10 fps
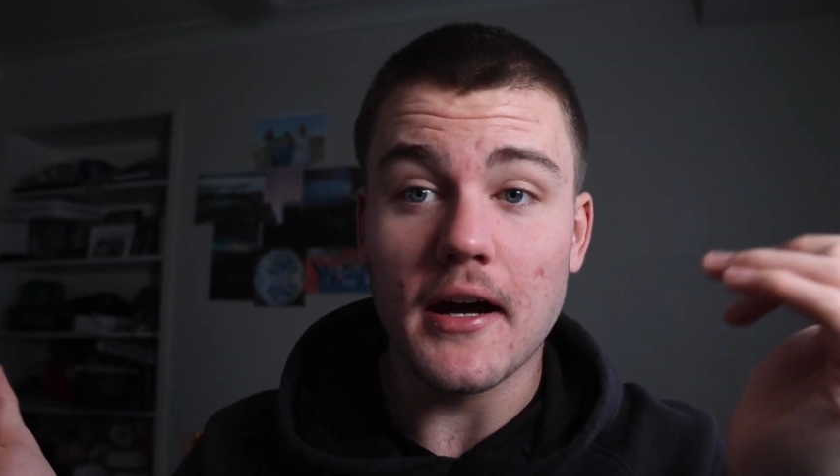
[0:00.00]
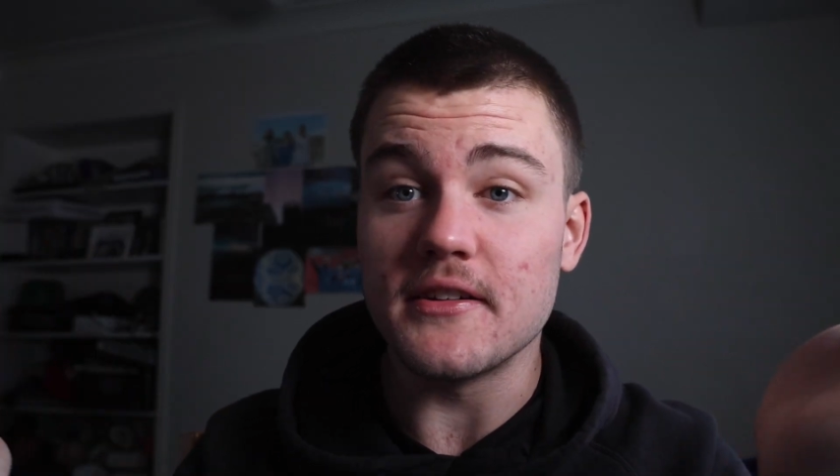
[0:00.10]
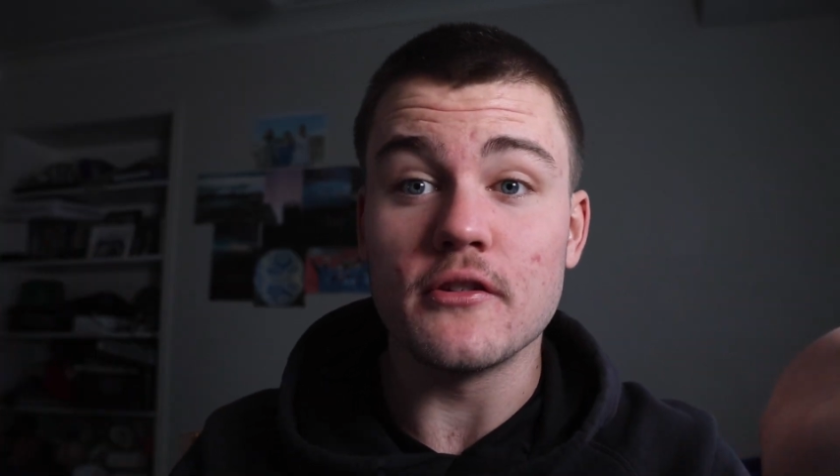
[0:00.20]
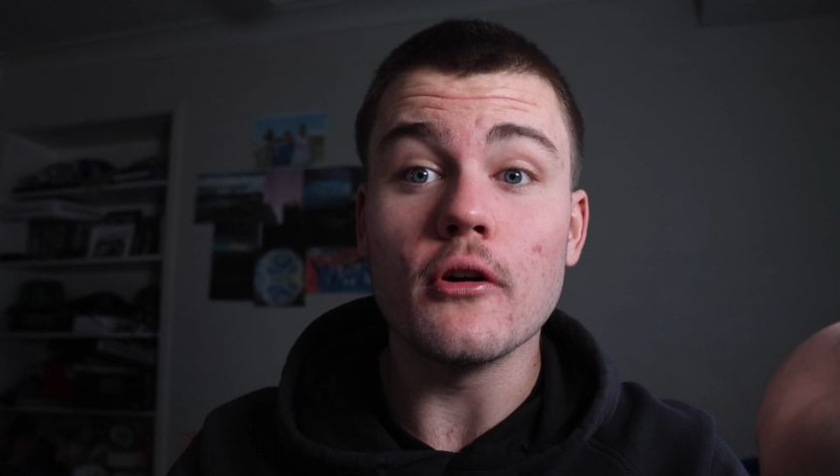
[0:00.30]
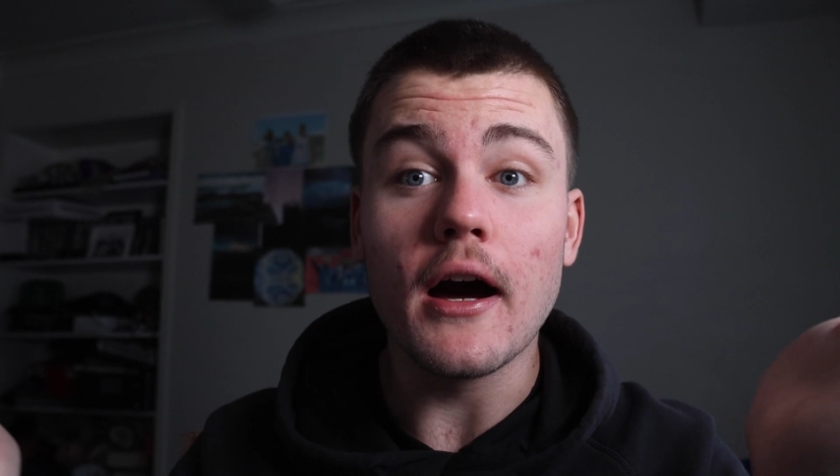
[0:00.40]
I
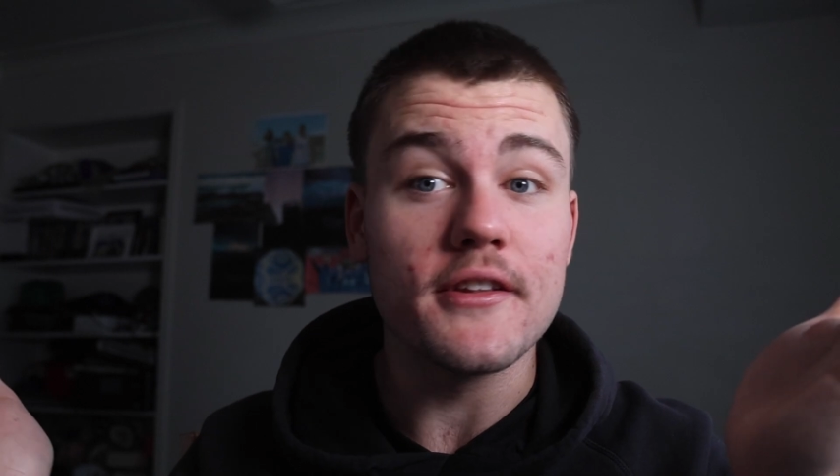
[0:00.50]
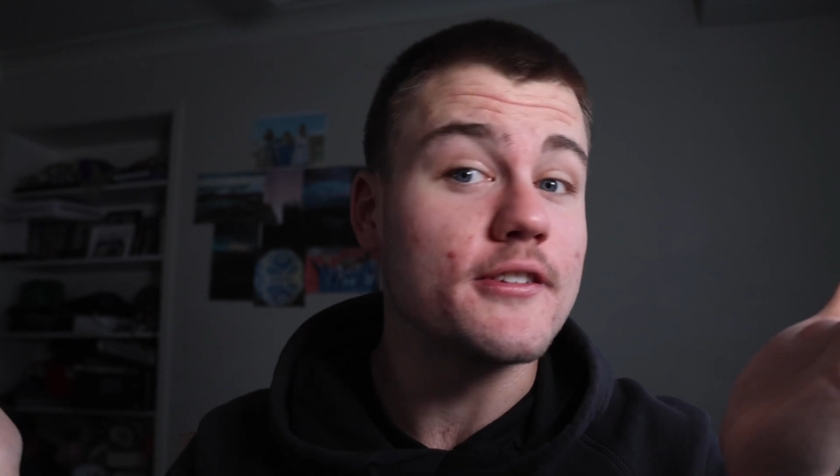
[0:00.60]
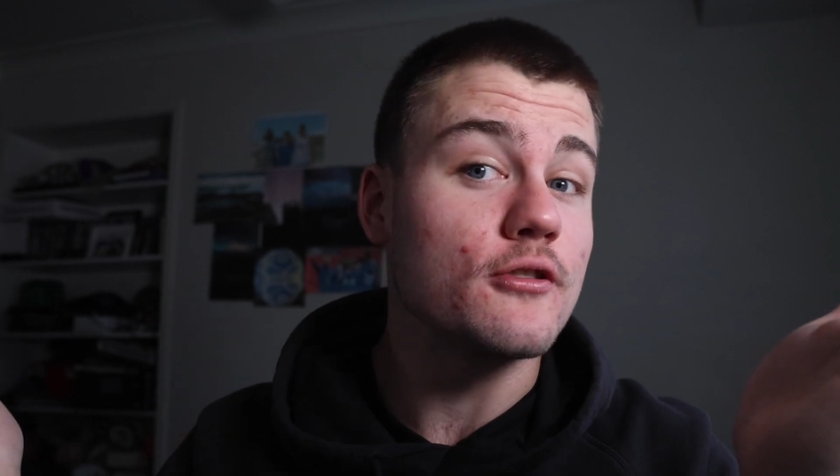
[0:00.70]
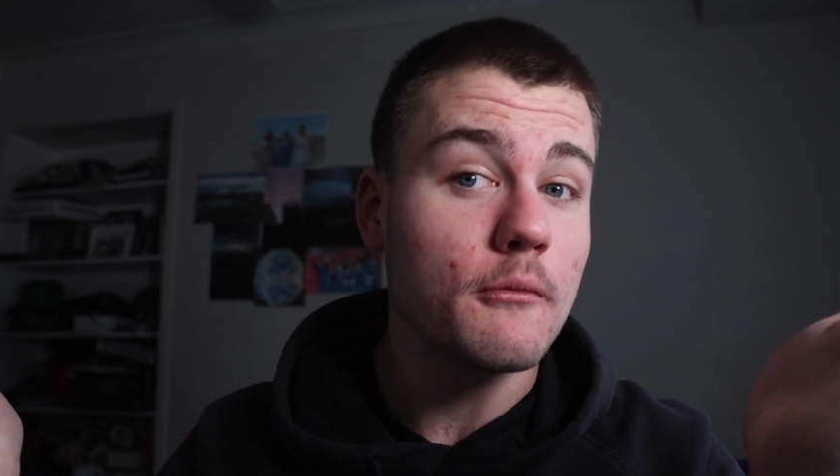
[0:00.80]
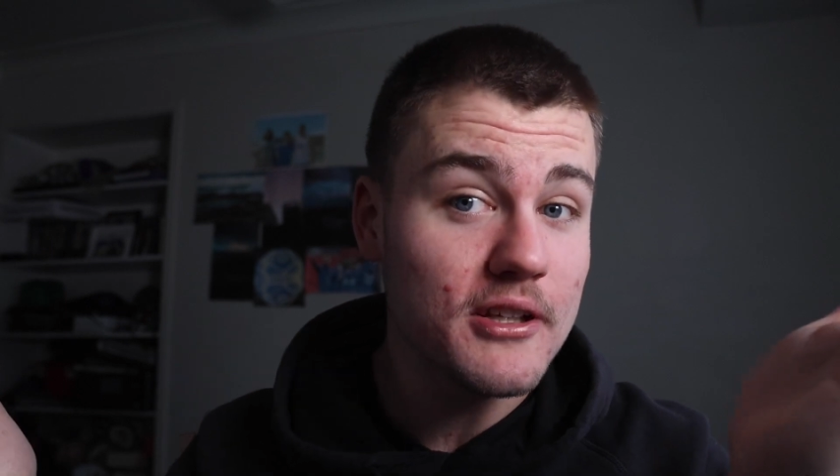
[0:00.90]

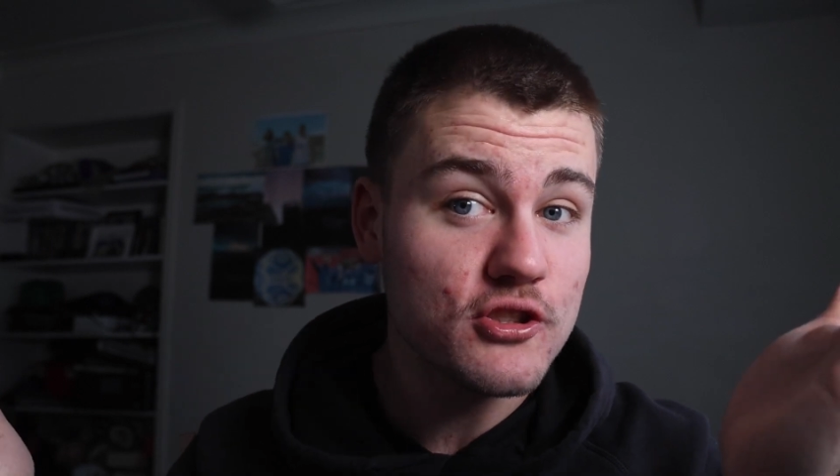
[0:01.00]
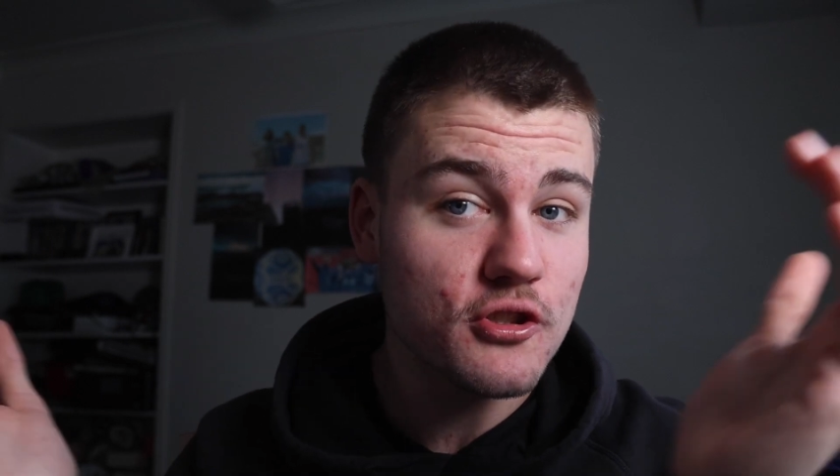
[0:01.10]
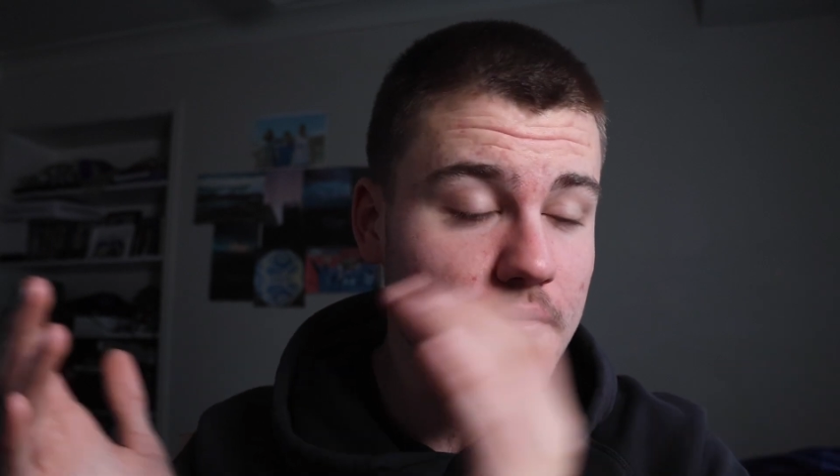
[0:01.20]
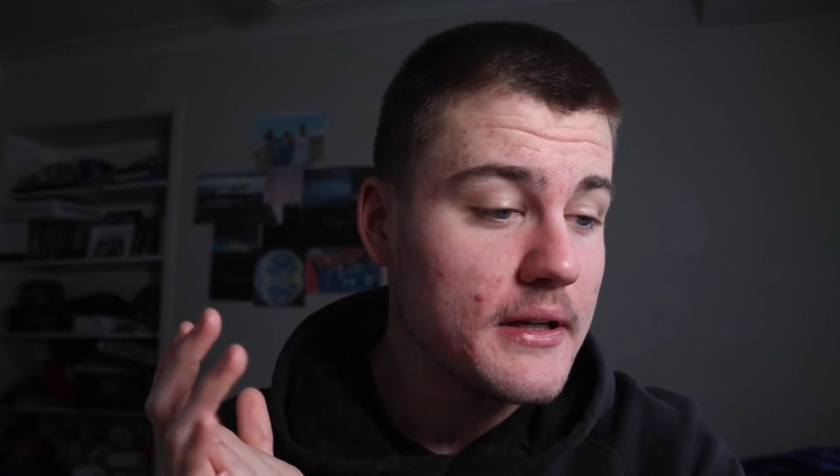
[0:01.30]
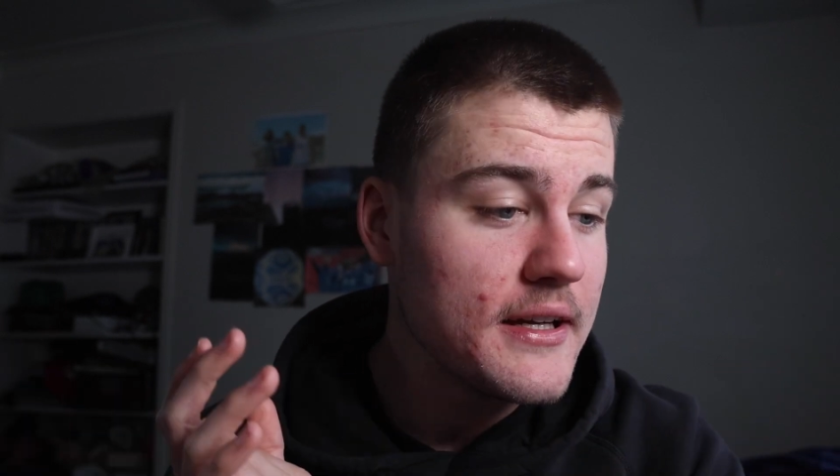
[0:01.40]
did not
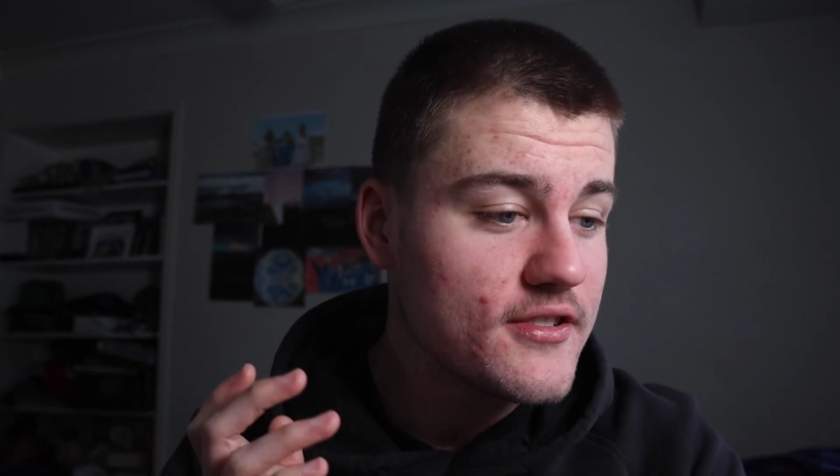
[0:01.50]
mention.